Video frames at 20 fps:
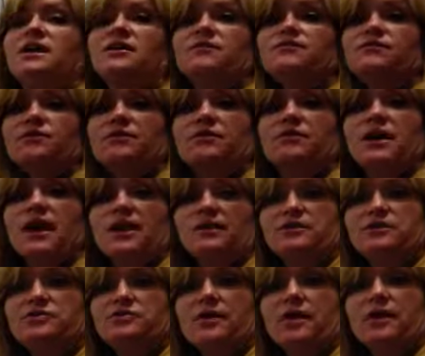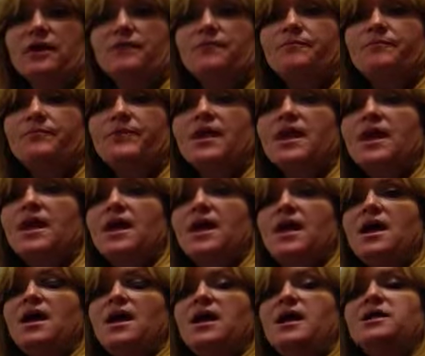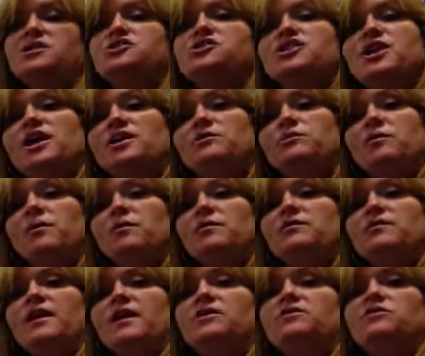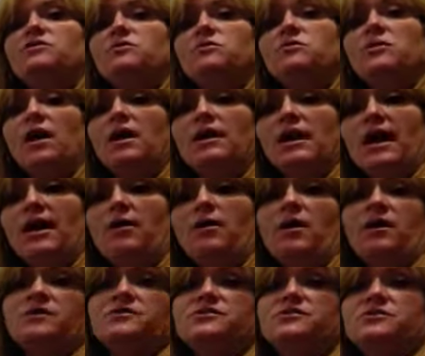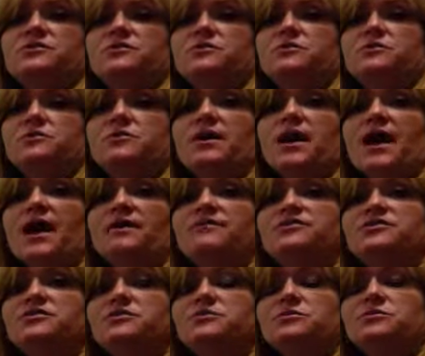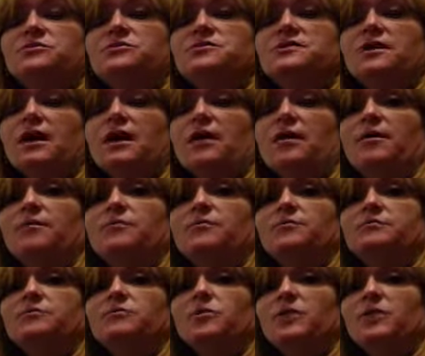it for college credit. In January, they do allow us to have students um,